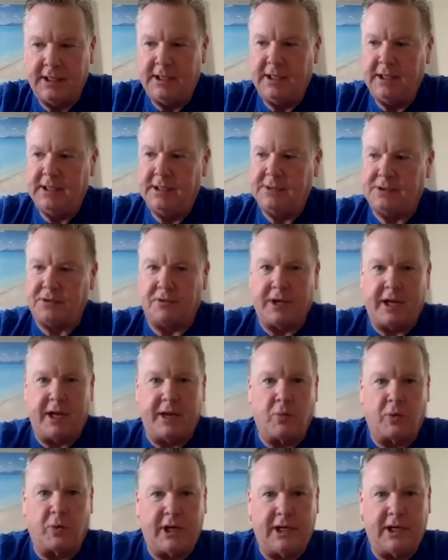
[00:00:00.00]
So
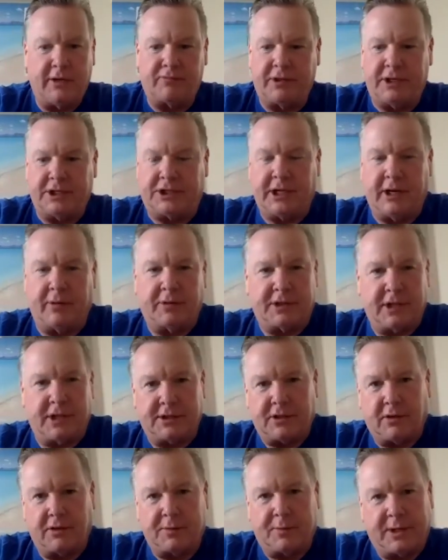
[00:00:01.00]
then
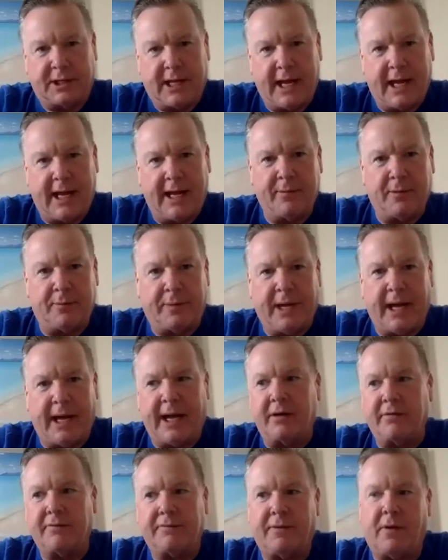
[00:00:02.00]
it became a pay
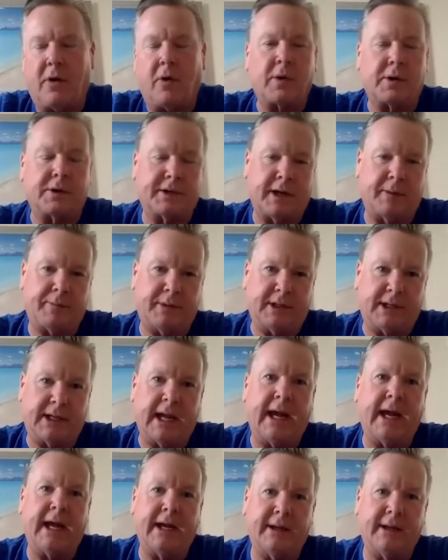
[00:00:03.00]
it forward that
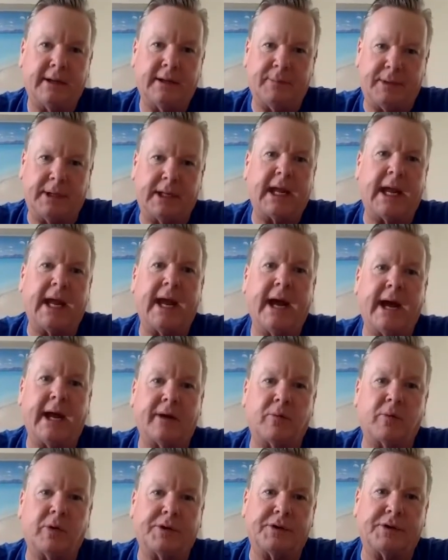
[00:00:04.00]

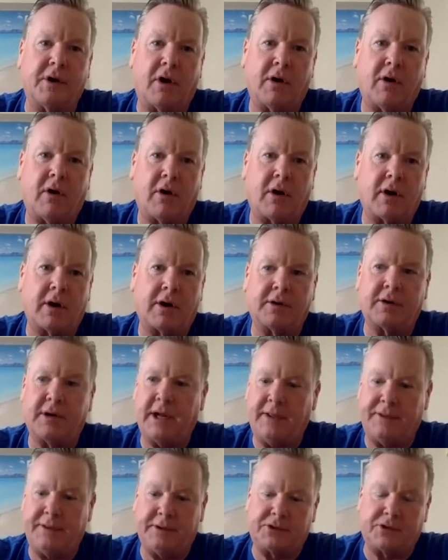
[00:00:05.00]
began with the horror
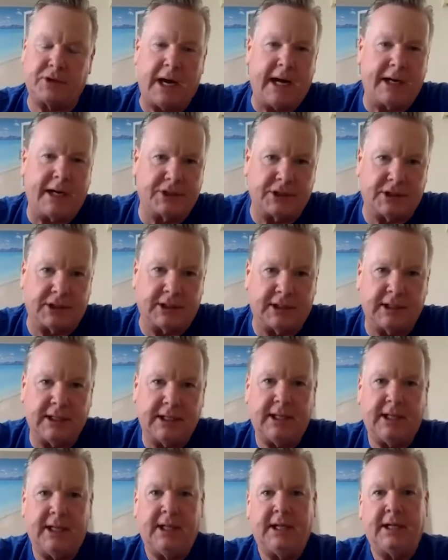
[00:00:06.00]
and the tragedy,
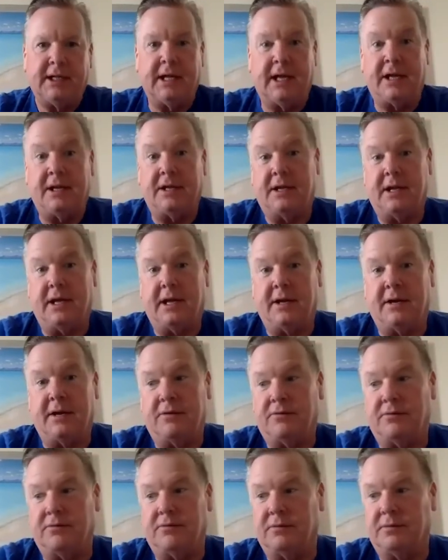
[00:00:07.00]
and
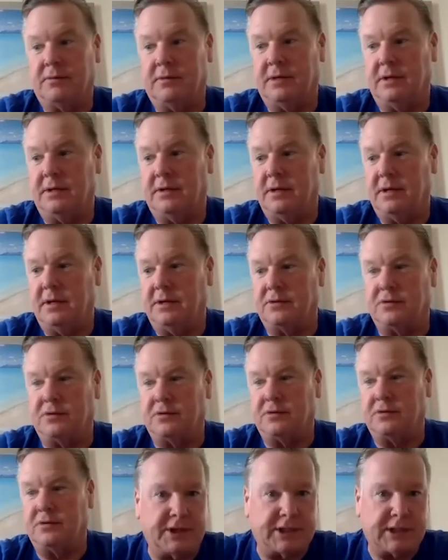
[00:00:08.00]
in
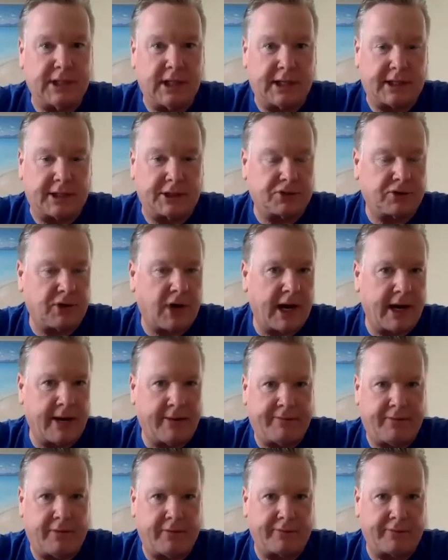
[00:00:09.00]
truth, it's like a triumph over